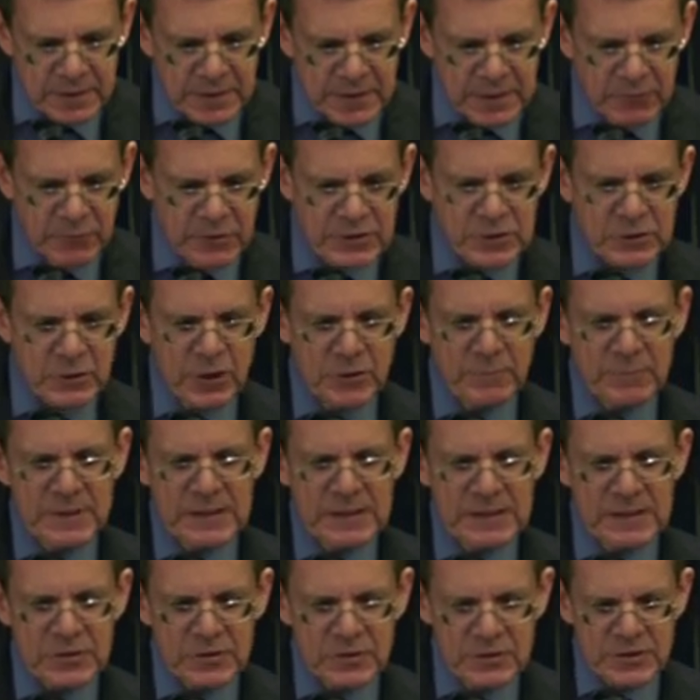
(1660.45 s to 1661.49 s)
He once called
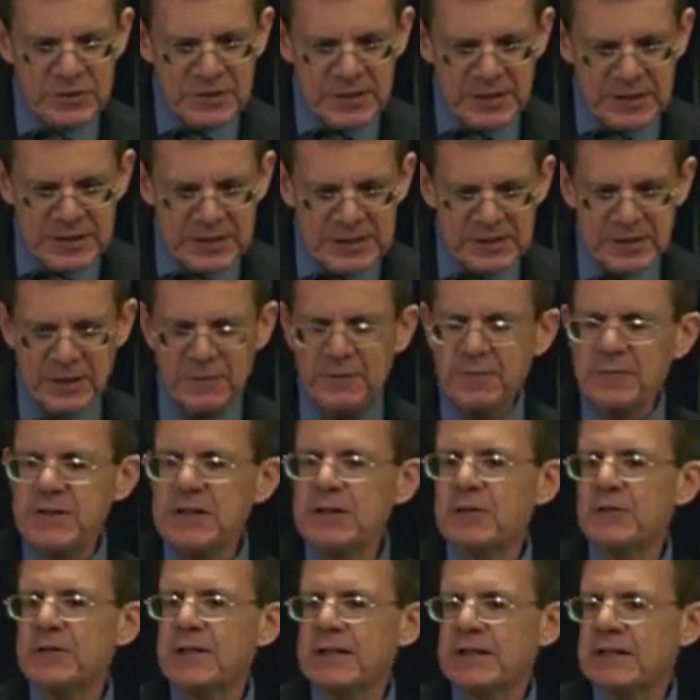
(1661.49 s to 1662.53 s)
Middle Eastern studies a
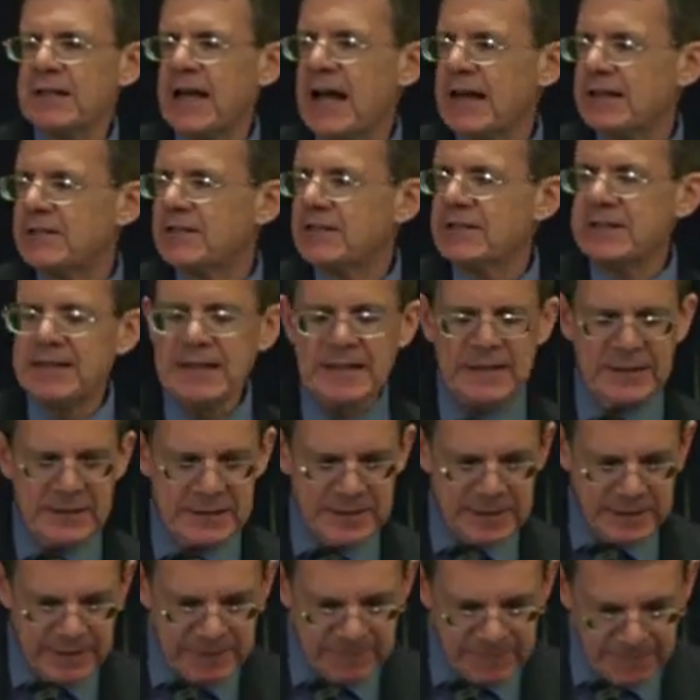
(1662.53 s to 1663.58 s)
field that lacks
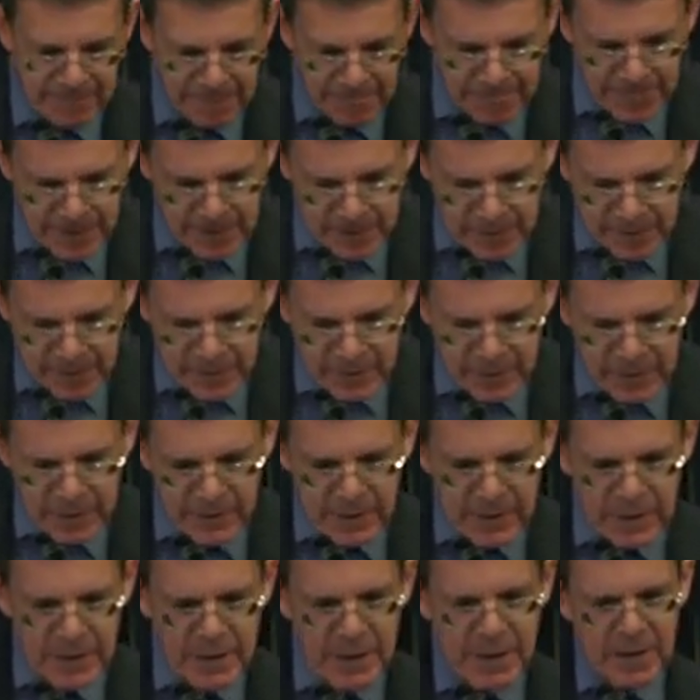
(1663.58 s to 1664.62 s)
dignity.
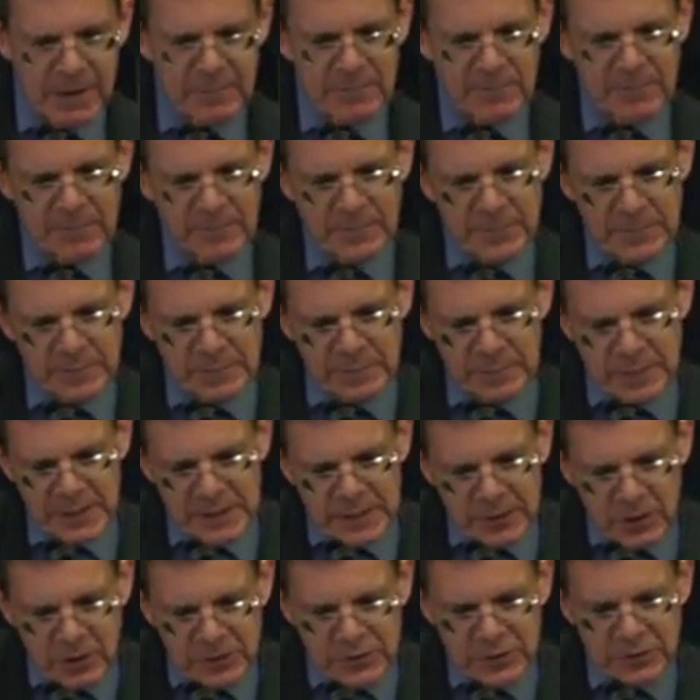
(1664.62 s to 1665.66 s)
But
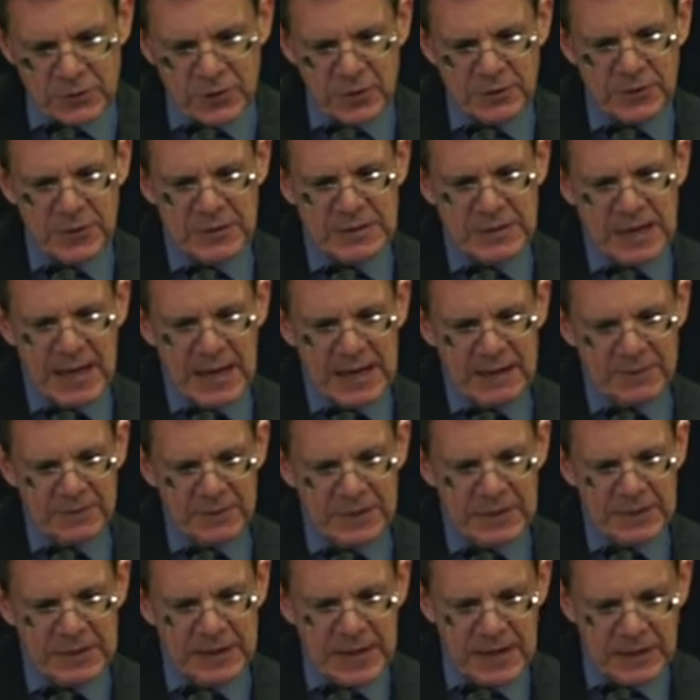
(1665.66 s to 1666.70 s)
he also thought the day of
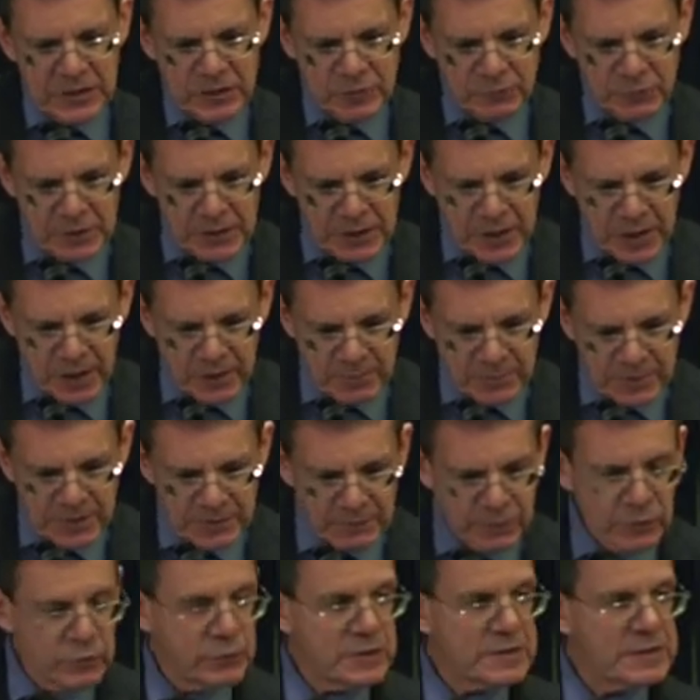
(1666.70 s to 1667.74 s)
vindication would come. And
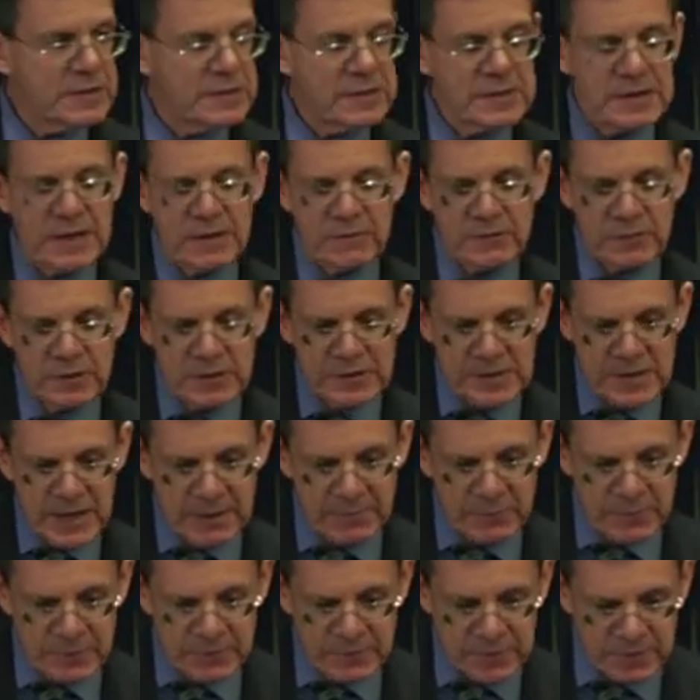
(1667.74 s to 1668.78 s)
of Lewis, he said, for
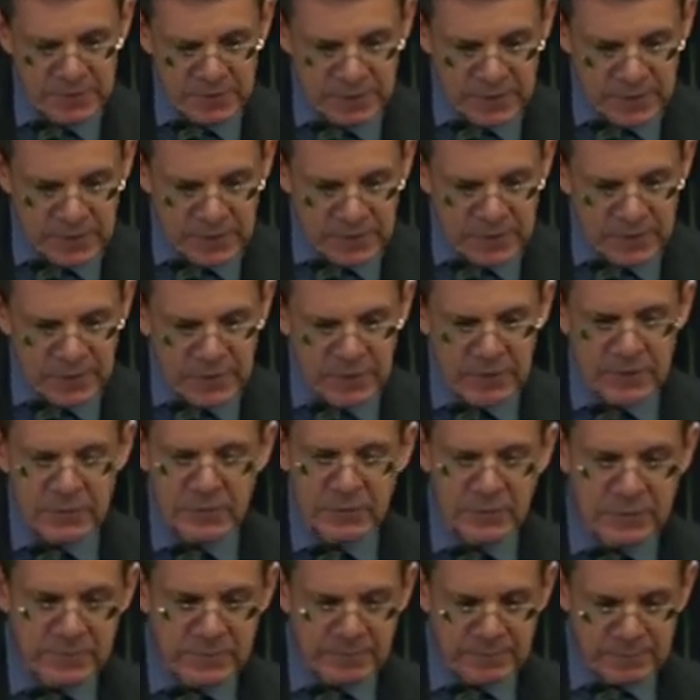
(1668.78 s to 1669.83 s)
example,
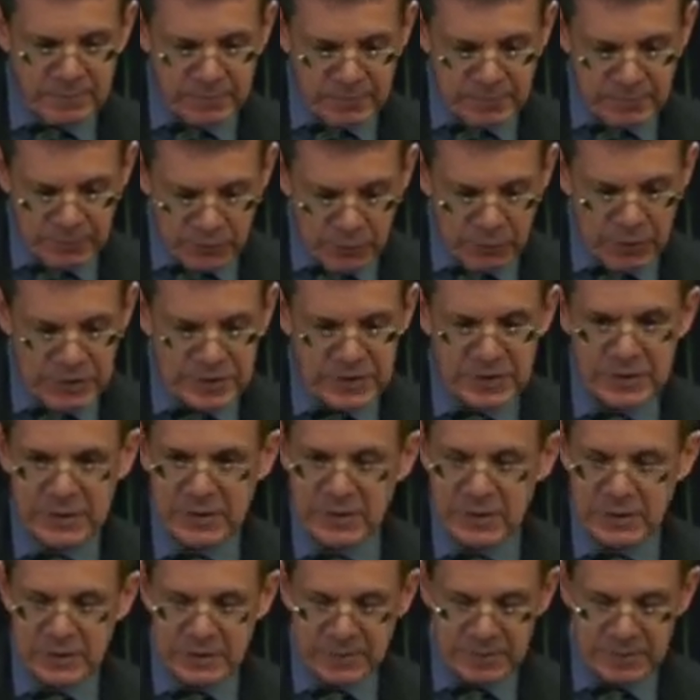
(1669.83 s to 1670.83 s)
Lewis,